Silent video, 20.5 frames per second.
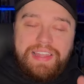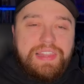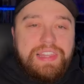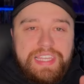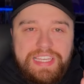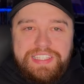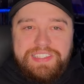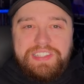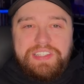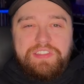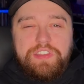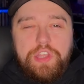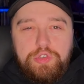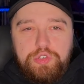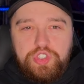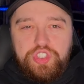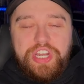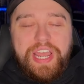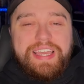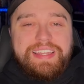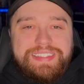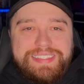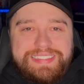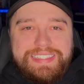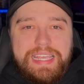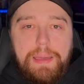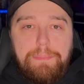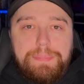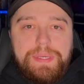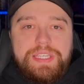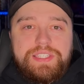least in those giant
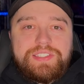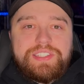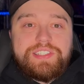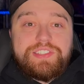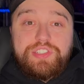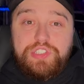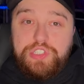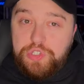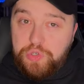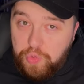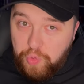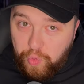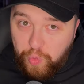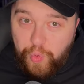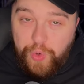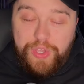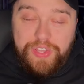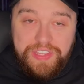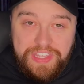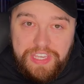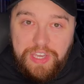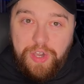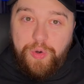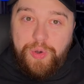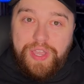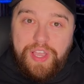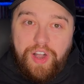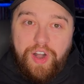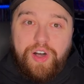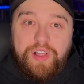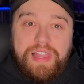set pieces, you're really
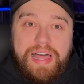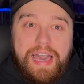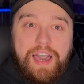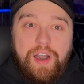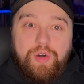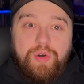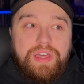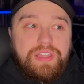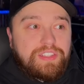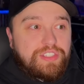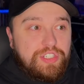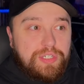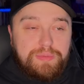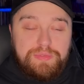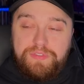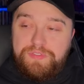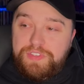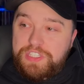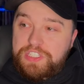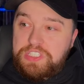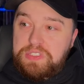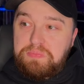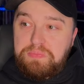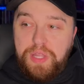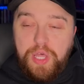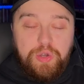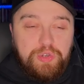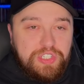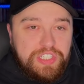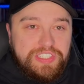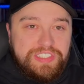going all out in terms of
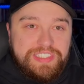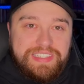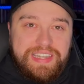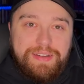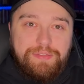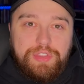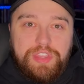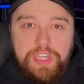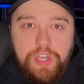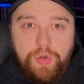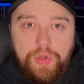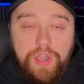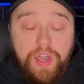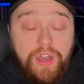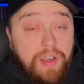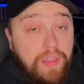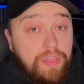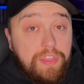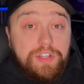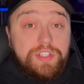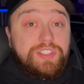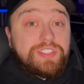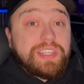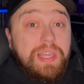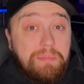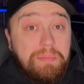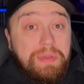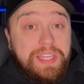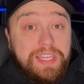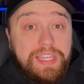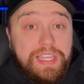explosions and everything going on. And there's
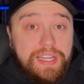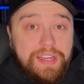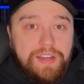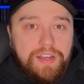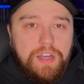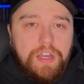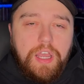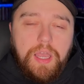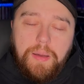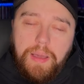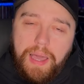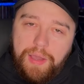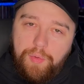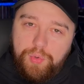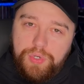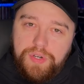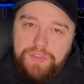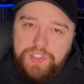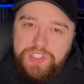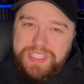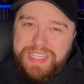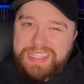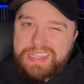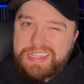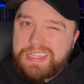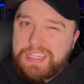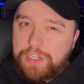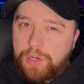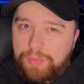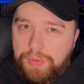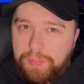some in here I would have just liked a
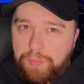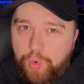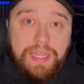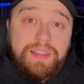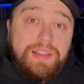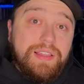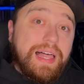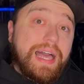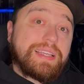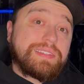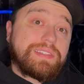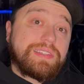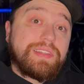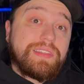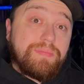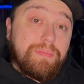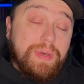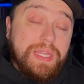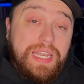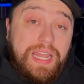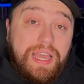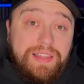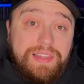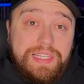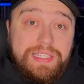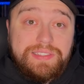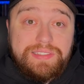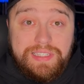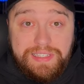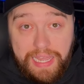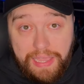little bit more. And the last but not
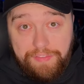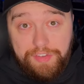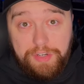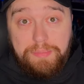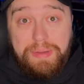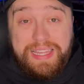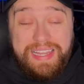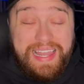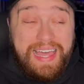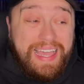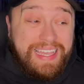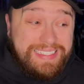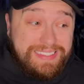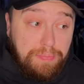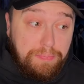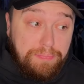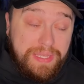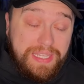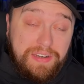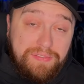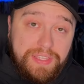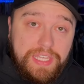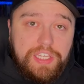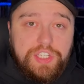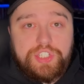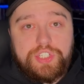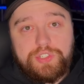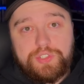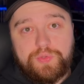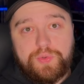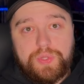least, to dive into my last bit of
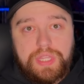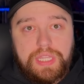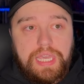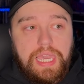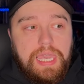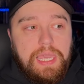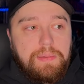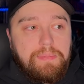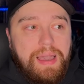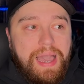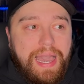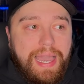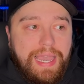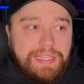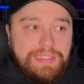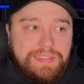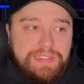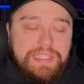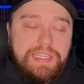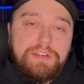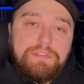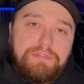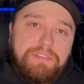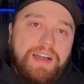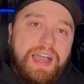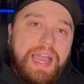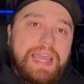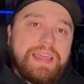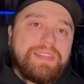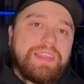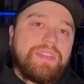issues with the game, I did
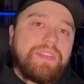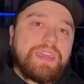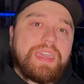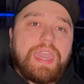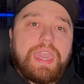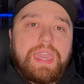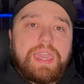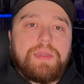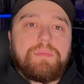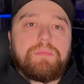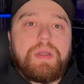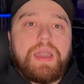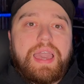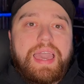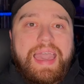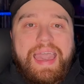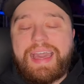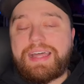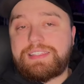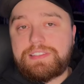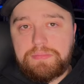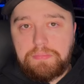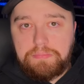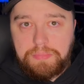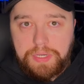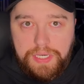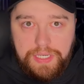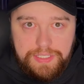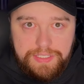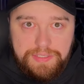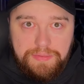find that the game had some
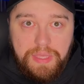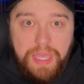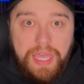bugs.